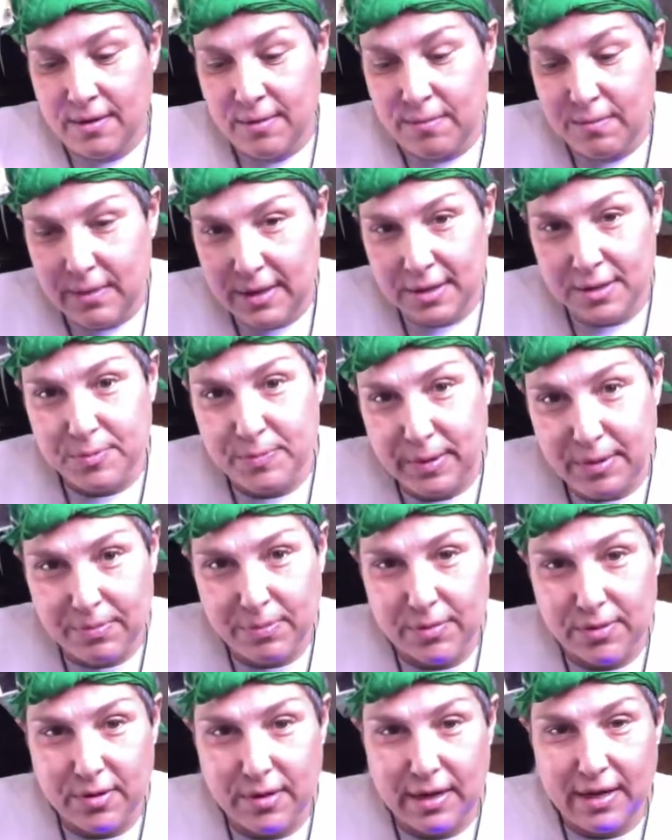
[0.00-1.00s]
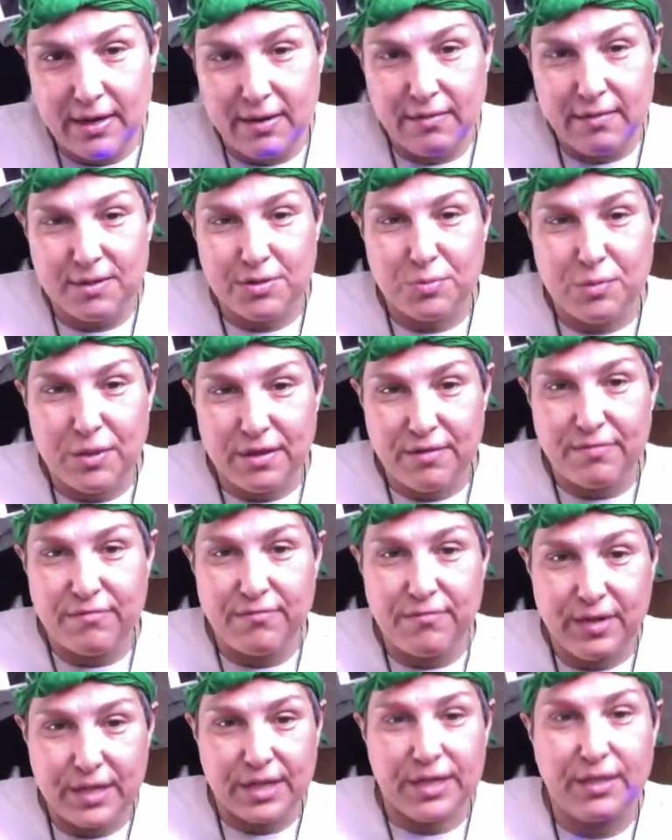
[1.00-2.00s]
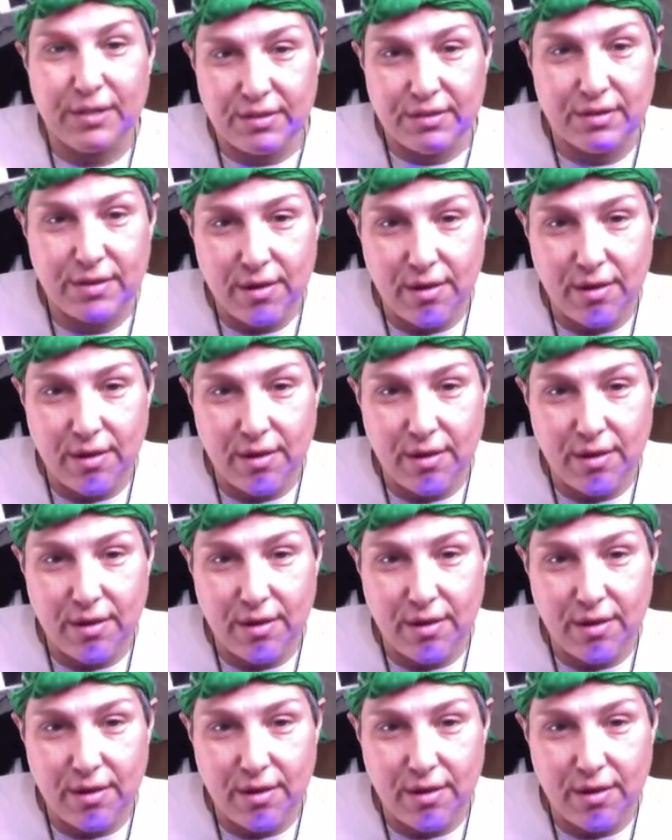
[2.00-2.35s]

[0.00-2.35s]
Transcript: makes people creative. That's why I have fucking